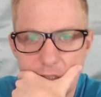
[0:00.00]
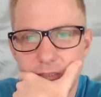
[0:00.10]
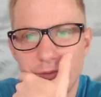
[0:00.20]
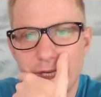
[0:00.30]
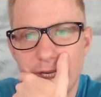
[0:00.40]

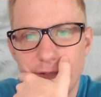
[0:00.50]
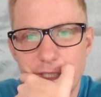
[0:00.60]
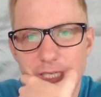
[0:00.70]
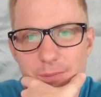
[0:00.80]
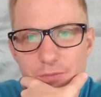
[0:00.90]
So now
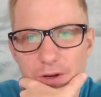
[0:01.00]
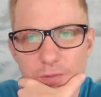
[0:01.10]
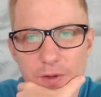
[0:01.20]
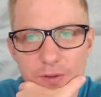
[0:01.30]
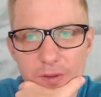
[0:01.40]
it's saying
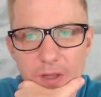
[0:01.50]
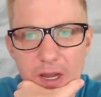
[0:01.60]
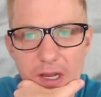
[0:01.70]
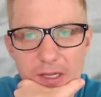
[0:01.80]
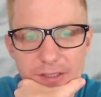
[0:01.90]
Brent Wilder
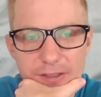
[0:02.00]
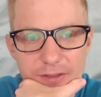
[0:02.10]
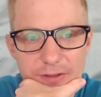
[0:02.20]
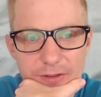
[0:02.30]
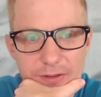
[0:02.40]

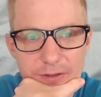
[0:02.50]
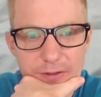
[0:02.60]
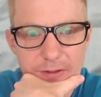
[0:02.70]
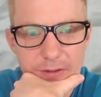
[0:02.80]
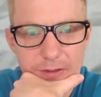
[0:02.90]
lost.
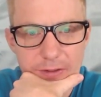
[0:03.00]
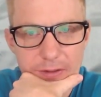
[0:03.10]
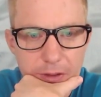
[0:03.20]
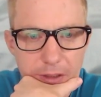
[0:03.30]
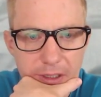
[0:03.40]

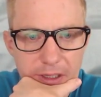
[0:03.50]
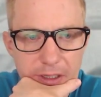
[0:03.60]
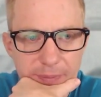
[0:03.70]
And